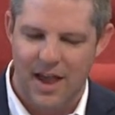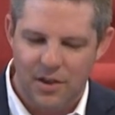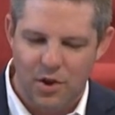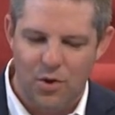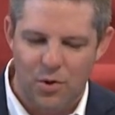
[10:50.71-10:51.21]

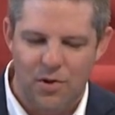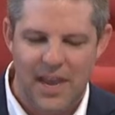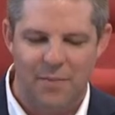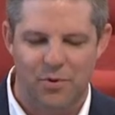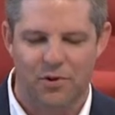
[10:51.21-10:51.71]
You who
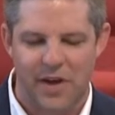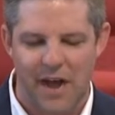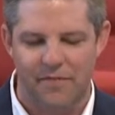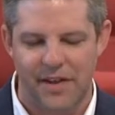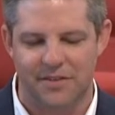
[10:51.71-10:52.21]
keep your
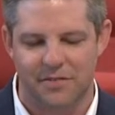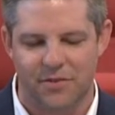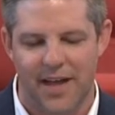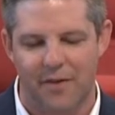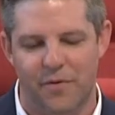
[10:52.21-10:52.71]
covenant of
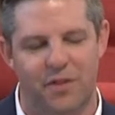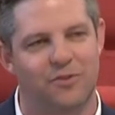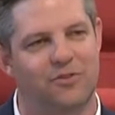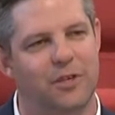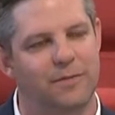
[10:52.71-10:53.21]
love with your
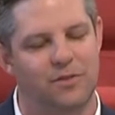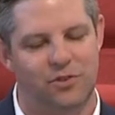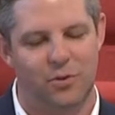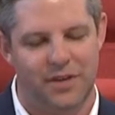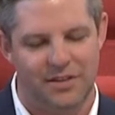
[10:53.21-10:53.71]
servants
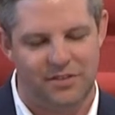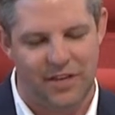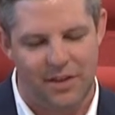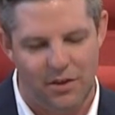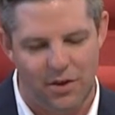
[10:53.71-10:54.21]
who
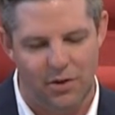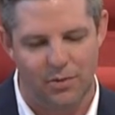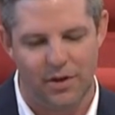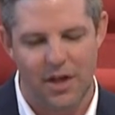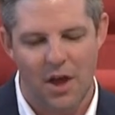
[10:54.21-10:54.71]

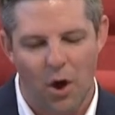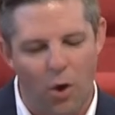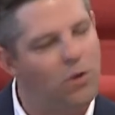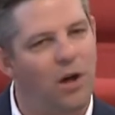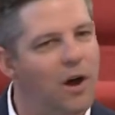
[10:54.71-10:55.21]
continue
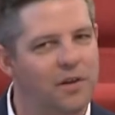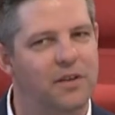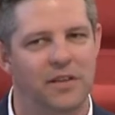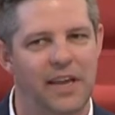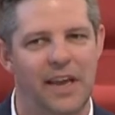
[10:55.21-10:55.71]

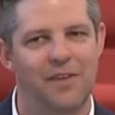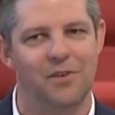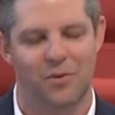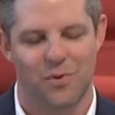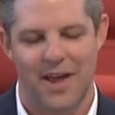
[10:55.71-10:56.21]
wholeheartedly in
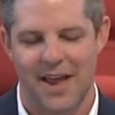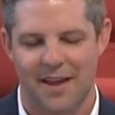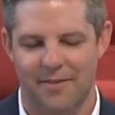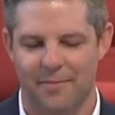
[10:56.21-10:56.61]
your way."